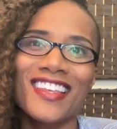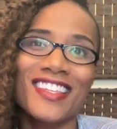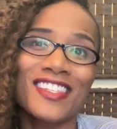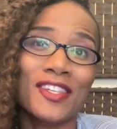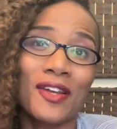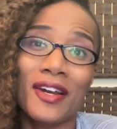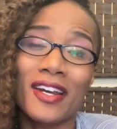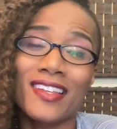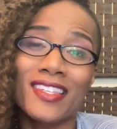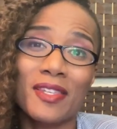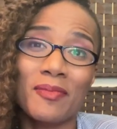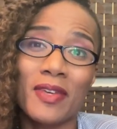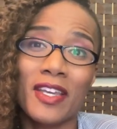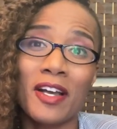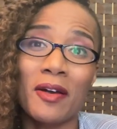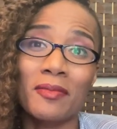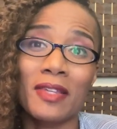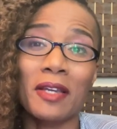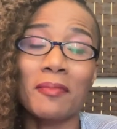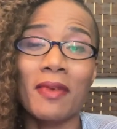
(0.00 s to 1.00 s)
starting to
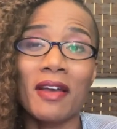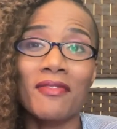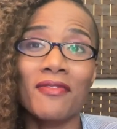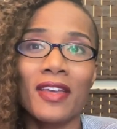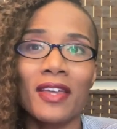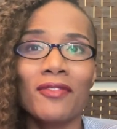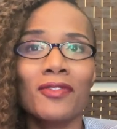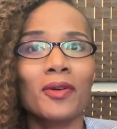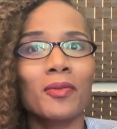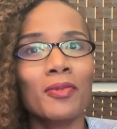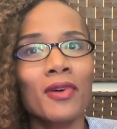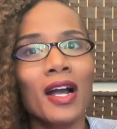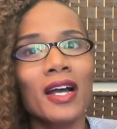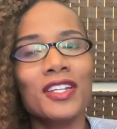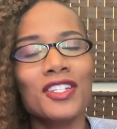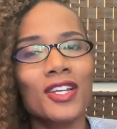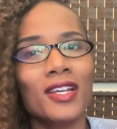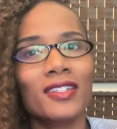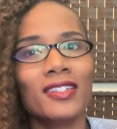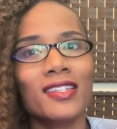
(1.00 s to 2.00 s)
become like my favorite
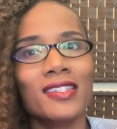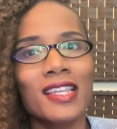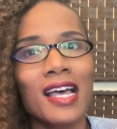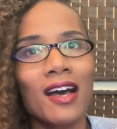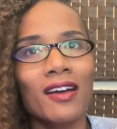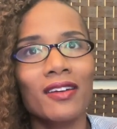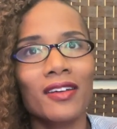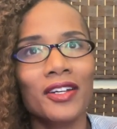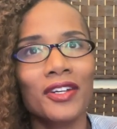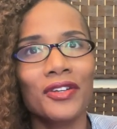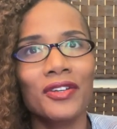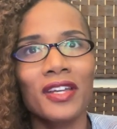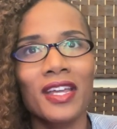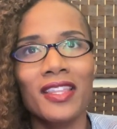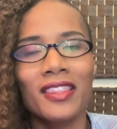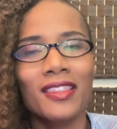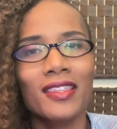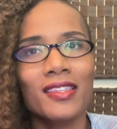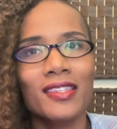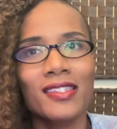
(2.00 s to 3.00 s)
project, is how to
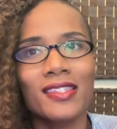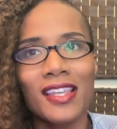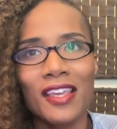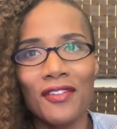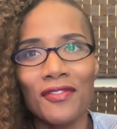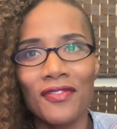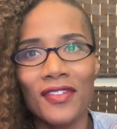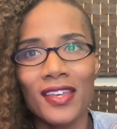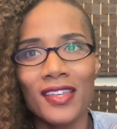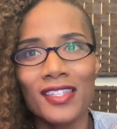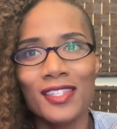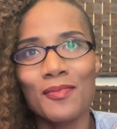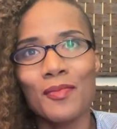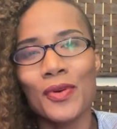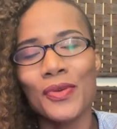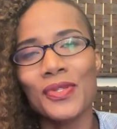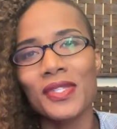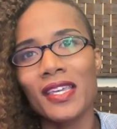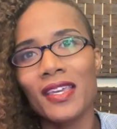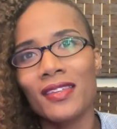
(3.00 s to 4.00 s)
create the safest,
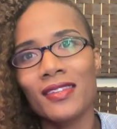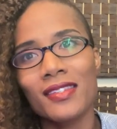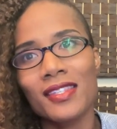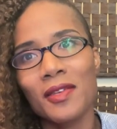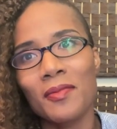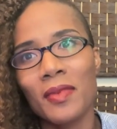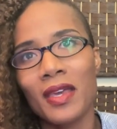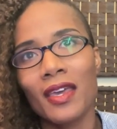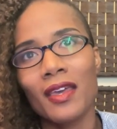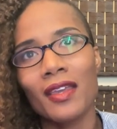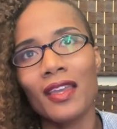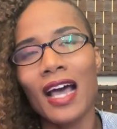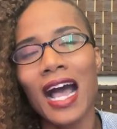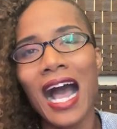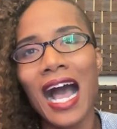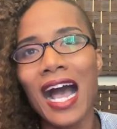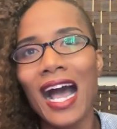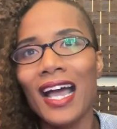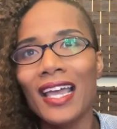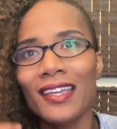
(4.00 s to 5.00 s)
most intimate,
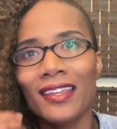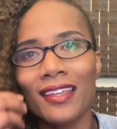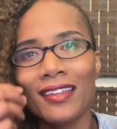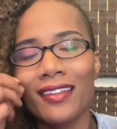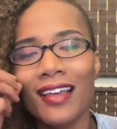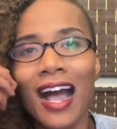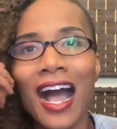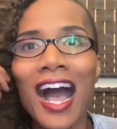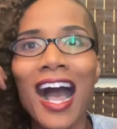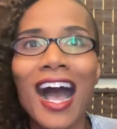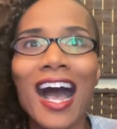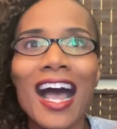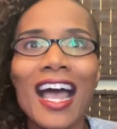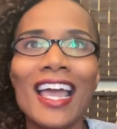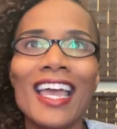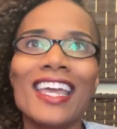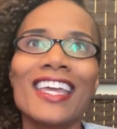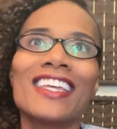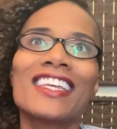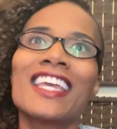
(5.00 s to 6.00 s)

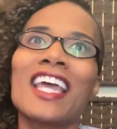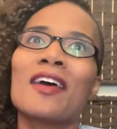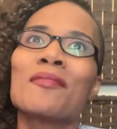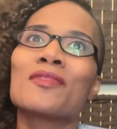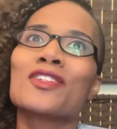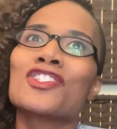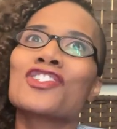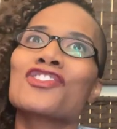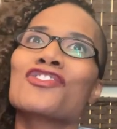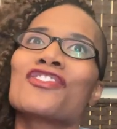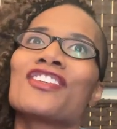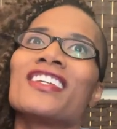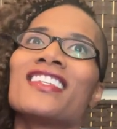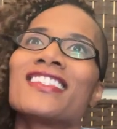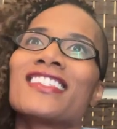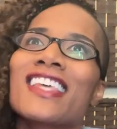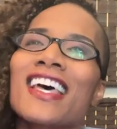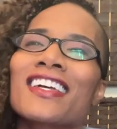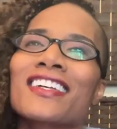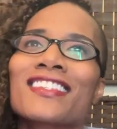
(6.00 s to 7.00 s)
high chemistry,
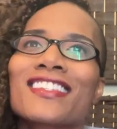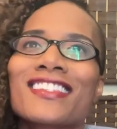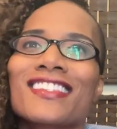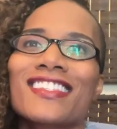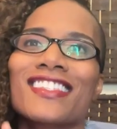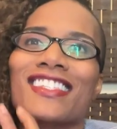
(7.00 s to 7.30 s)
sex